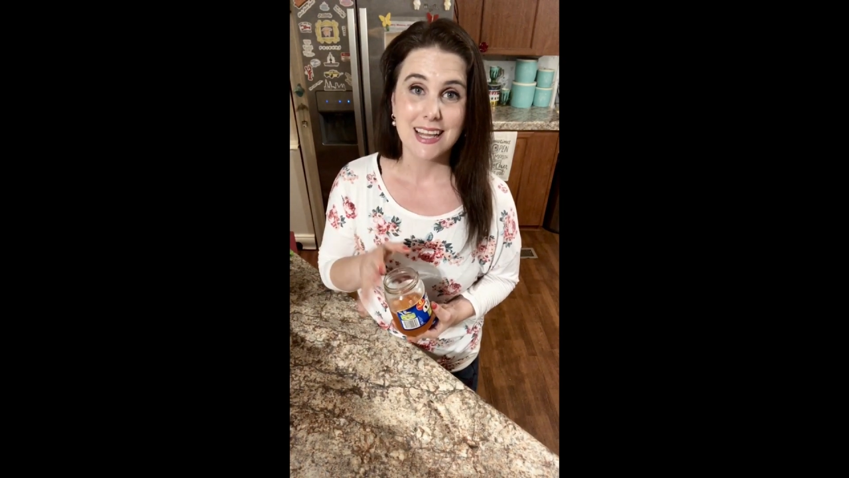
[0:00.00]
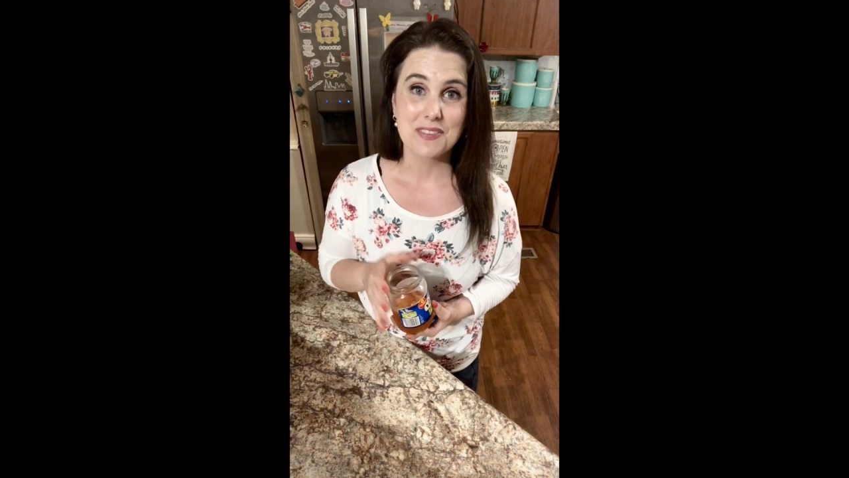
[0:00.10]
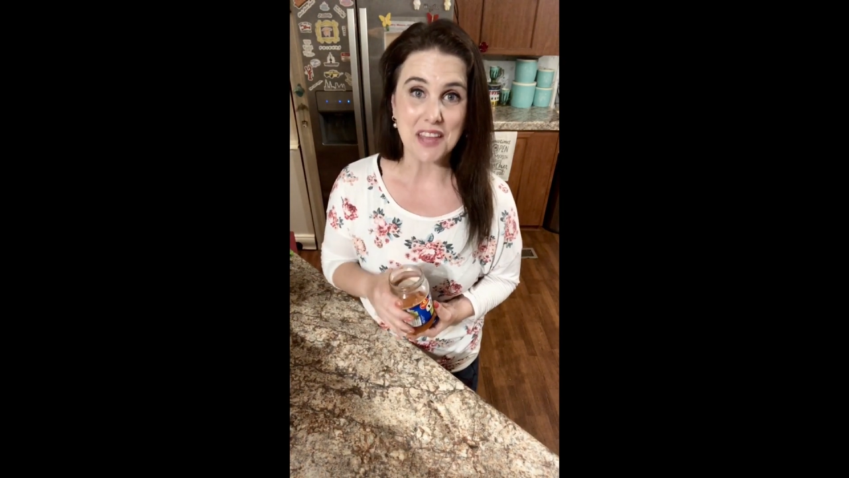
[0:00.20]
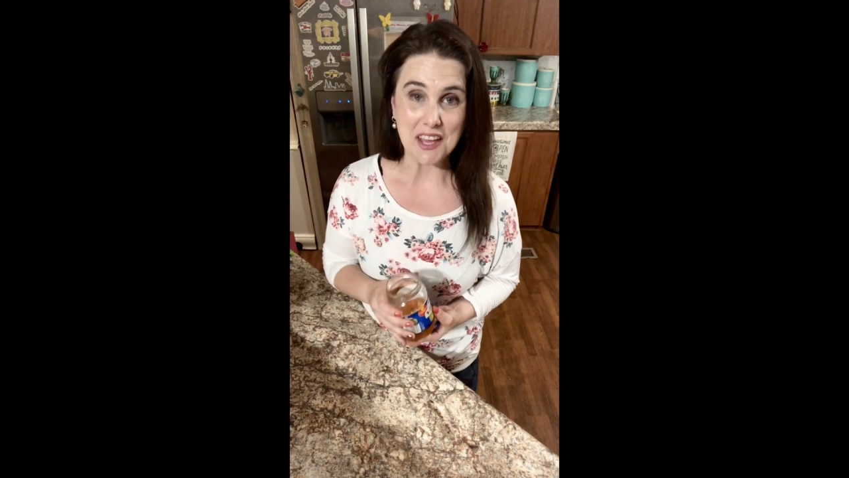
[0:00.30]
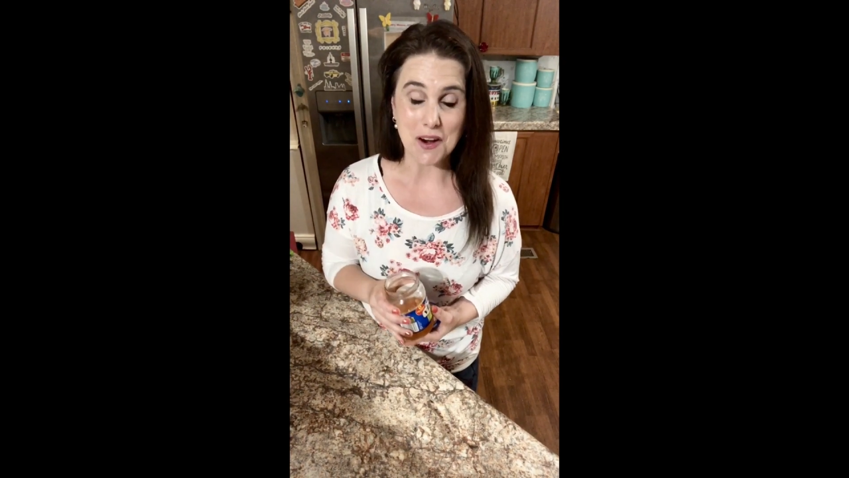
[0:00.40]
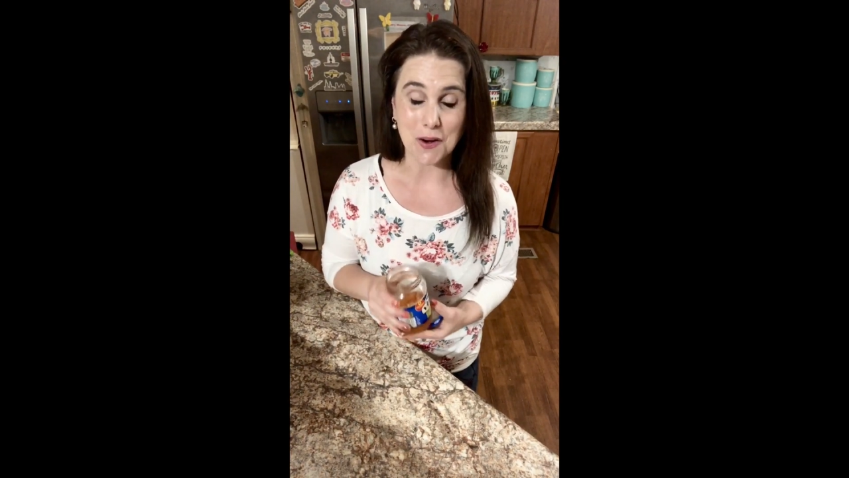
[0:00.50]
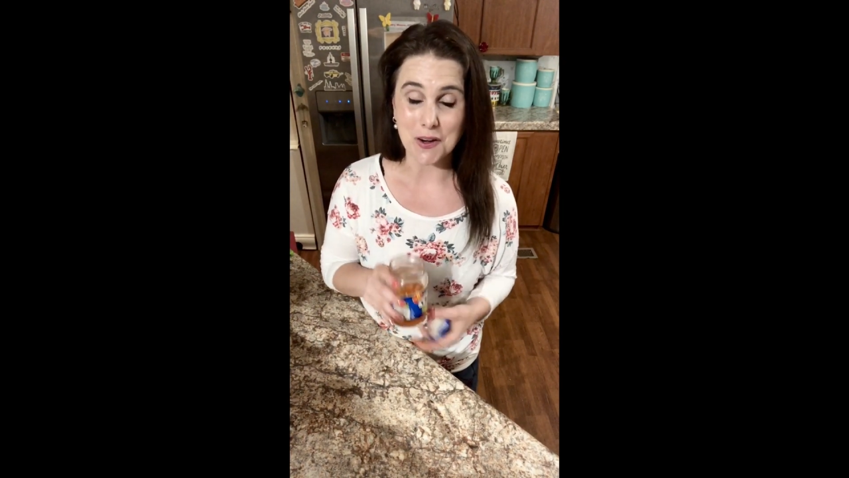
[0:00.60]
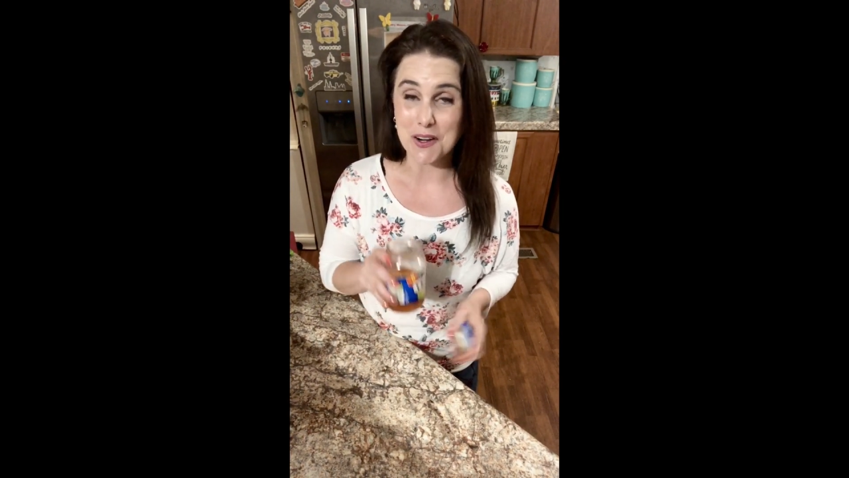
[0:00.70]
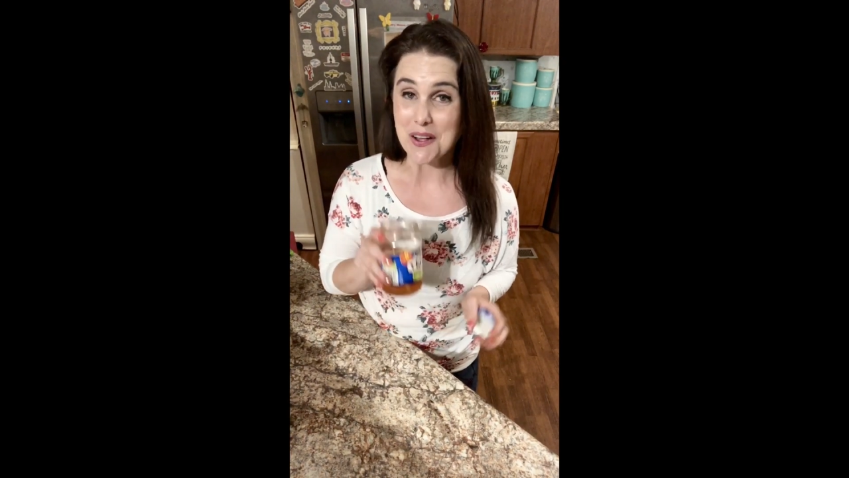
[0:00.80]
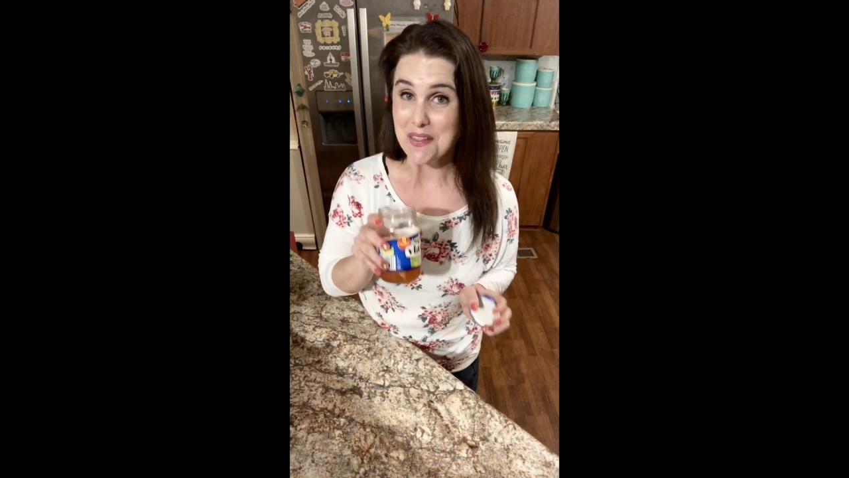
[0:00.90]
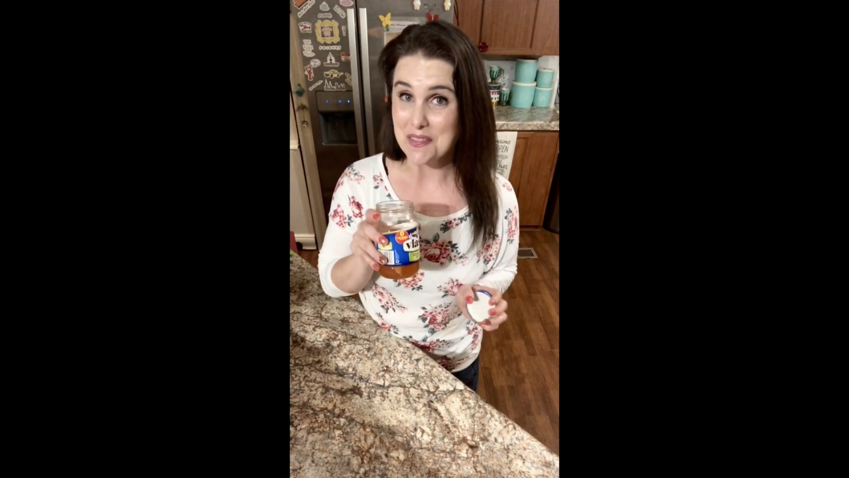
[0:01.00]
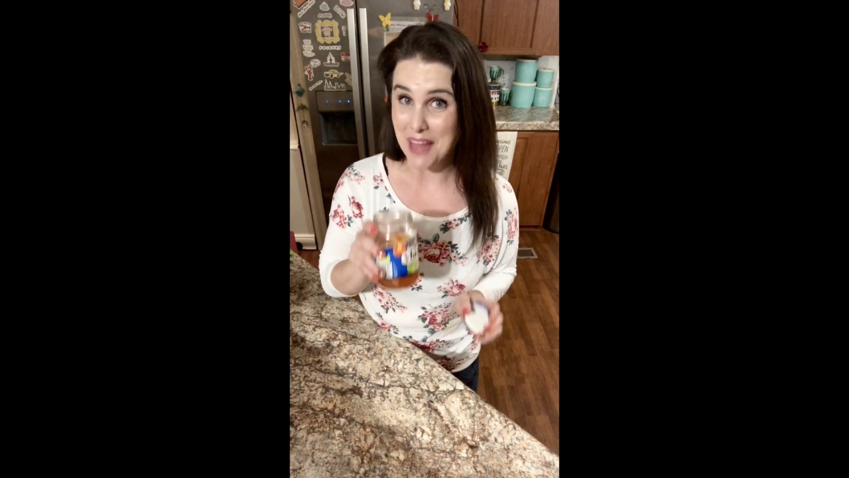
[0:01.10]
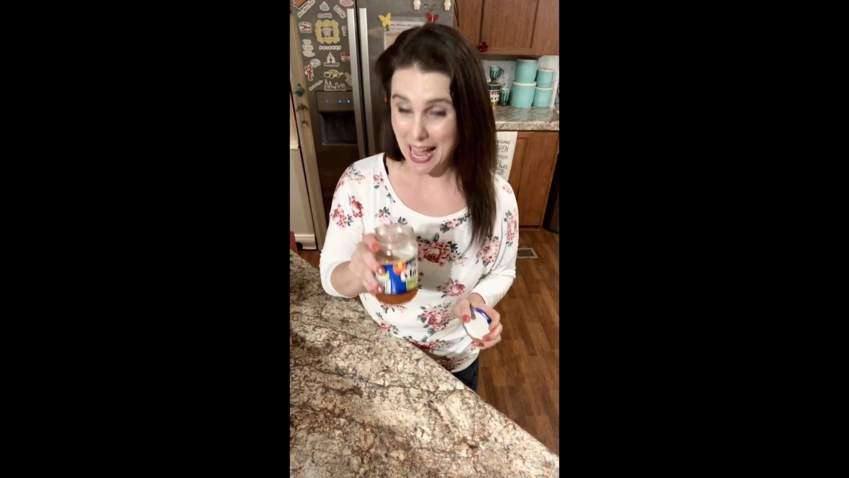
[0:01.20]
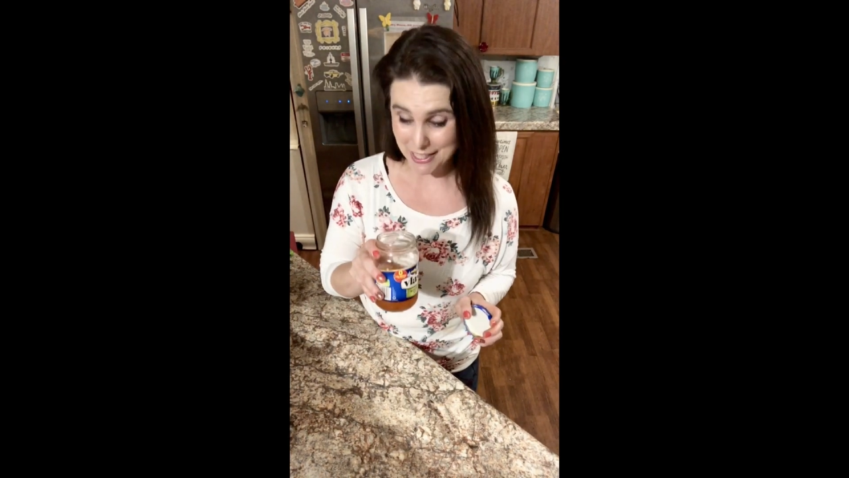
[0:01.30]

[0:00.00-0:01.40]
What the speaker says: They are that